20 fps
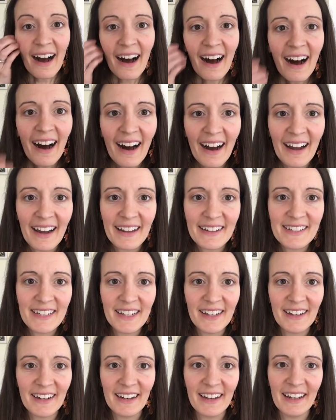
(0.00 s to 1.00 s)
Hi,
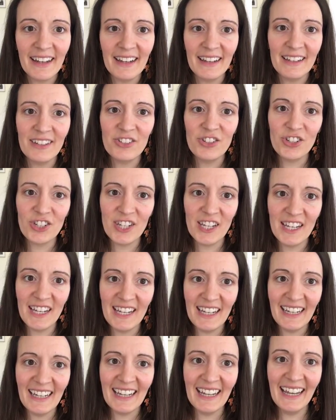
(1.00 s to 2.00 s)
Terry. She
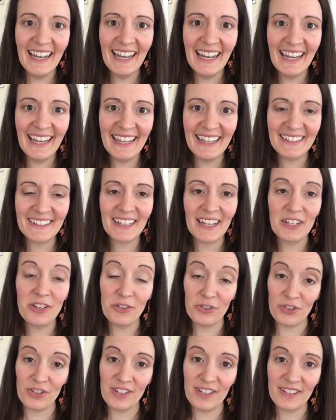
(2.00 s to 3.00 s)
is, I
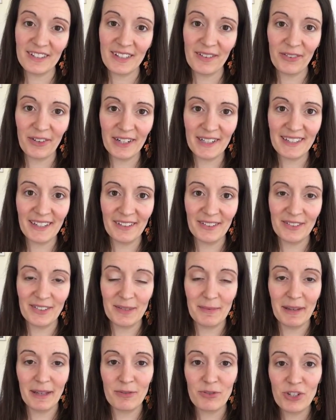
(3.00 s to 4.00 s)
know she does have a great style
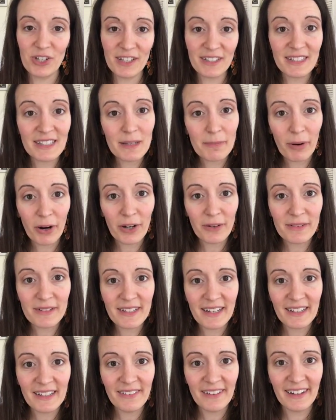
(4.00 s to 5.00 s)
using makeup. She is at the park with
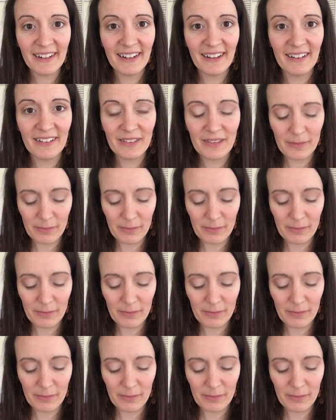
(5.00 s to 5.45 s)
Daddy right now.